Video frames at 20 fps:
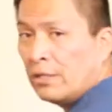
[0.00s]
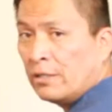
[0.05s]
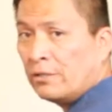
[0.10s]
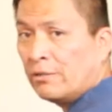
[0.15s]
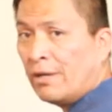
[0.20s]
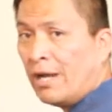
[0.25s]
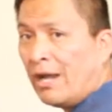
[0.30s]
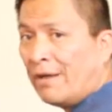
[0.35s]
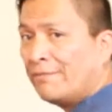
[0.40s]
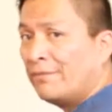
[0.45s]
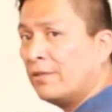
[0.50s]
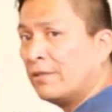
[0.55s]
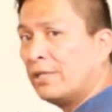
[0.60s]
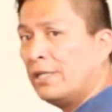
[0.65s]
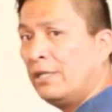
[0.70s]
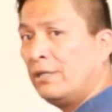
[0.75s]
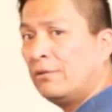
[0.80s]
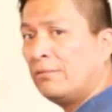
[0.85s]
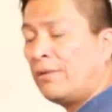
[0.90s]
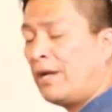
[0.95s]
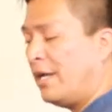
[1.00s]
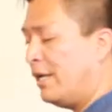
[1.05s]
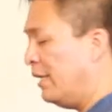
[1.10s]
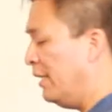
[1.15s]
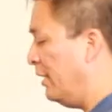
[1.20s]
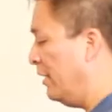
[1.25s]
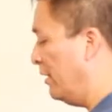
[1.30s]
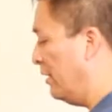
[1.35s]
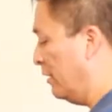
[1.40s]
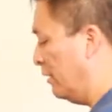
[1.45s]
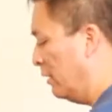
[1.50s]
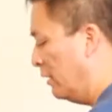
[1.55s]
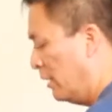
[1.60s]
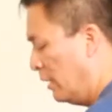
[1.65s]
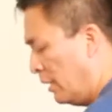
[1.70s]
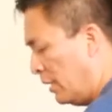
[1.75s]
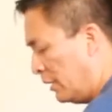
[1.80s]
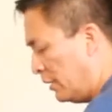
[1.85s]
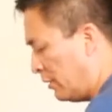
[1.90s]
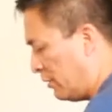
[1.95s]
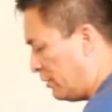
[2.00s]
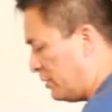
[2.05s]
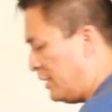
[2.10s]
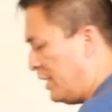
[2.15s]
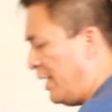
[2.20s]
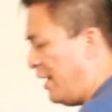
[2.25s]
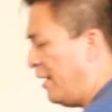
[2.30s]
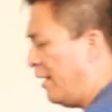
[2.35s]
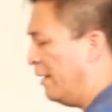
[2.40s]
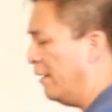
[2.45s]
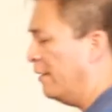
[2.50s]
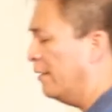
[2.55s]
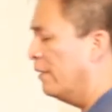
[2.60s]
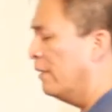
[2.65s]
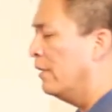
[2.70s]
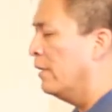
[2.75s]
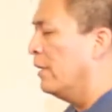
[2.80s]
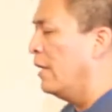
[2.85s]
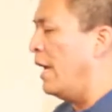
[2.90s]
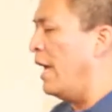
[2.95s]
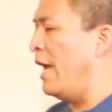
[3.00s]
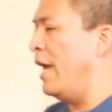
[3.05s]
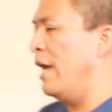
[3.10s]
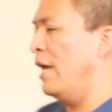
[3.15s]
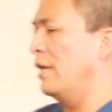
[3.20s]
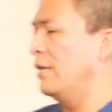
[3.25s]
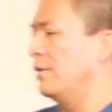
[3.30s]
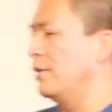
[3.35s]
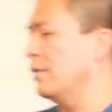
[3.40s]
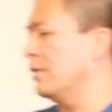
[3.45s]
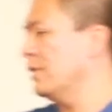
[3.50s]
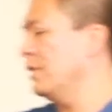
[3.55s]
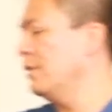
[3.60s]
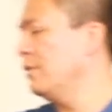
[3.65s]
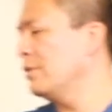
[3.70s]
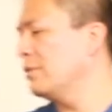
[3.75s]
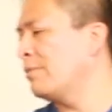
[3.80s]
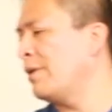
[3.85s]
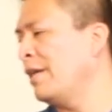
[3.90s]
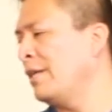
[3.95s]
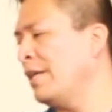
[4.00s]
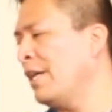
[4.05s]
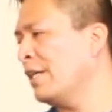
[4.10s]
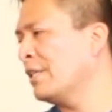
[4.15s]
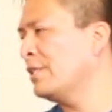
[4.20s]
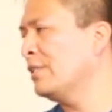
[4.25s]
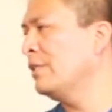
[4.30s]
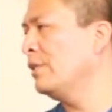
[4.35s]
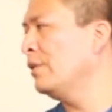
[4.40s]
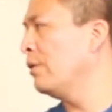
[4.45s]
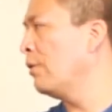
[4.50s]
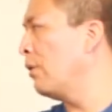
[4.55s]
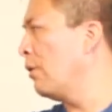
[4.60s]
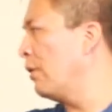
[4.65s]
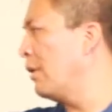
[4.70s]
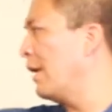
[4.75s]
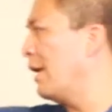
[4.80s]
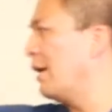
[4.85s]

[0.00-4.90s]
you have their cue right here, your chair, and their cues right next to you, or